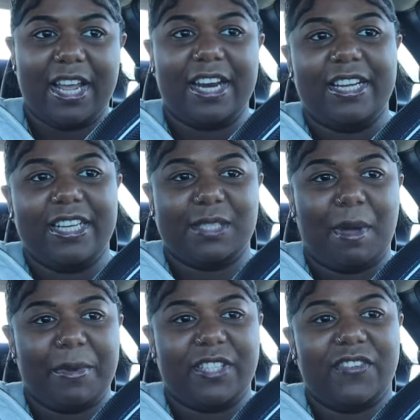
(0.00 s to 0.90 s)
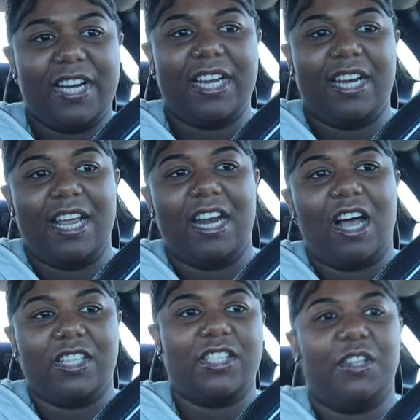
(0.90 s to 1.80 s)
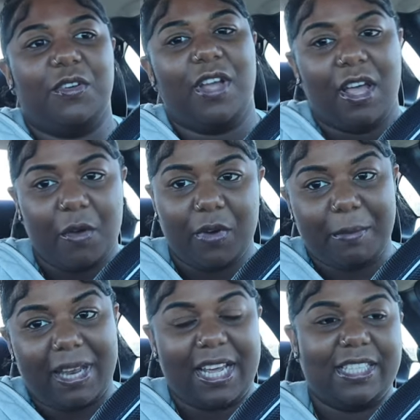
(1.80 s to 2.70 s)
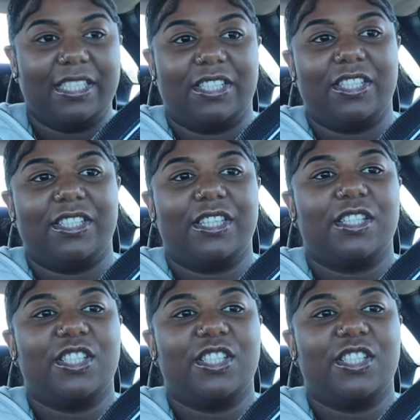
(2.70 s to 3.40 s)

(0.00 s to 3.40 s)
Hannah is my best friend and also one of my line sisters.